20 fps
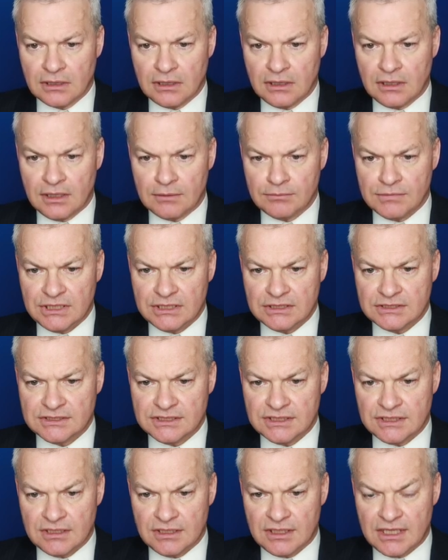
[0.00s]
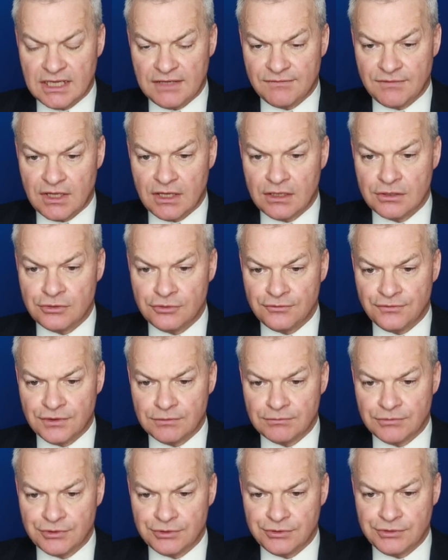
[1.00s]
let me consider. I have
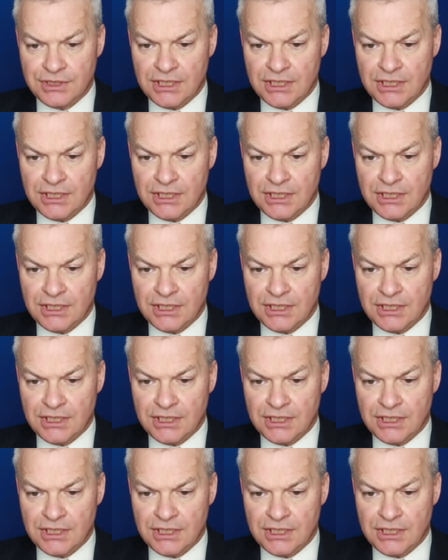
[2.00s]
ovum through